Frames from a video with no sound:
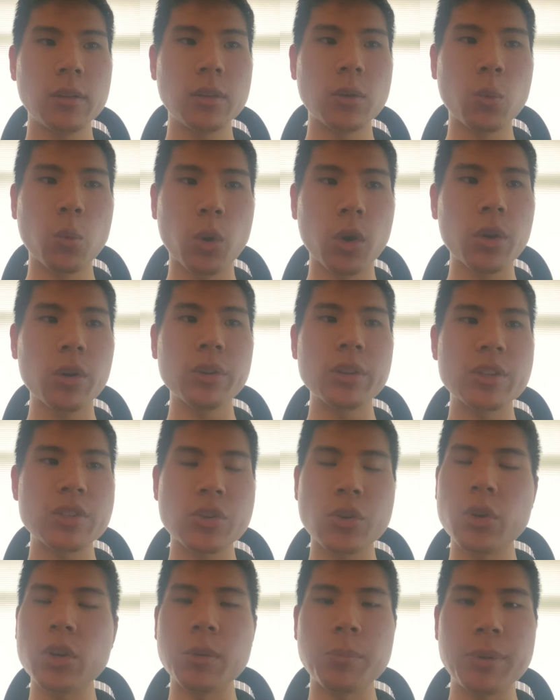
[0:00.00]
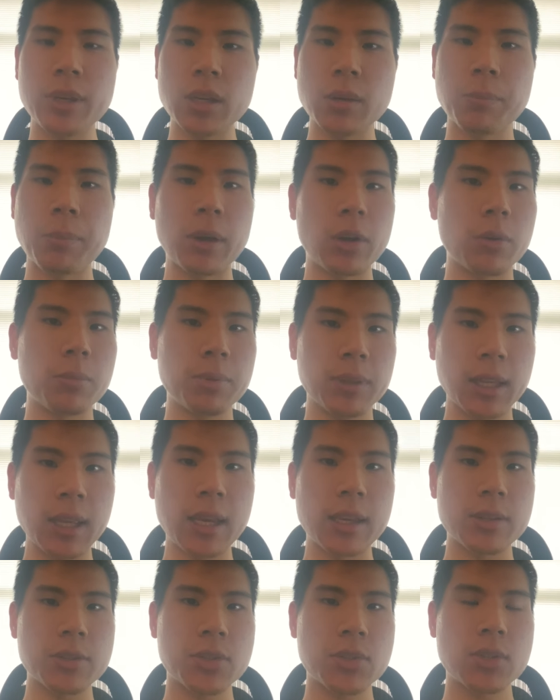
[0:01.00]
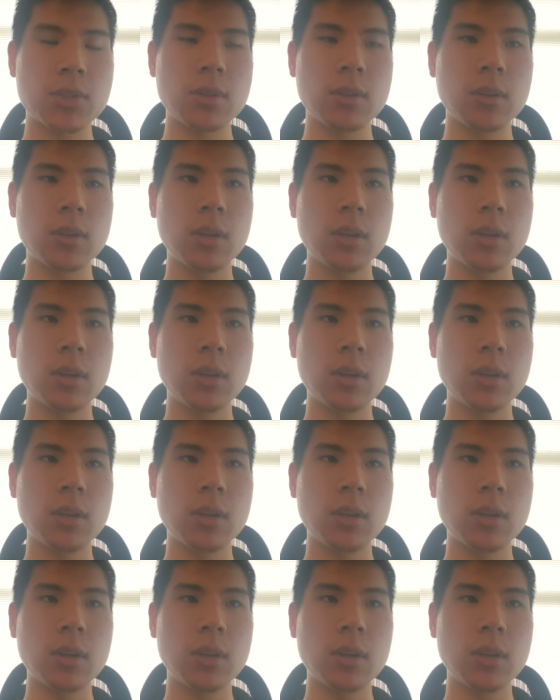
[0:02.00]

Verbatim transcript: the world is going to be a better place.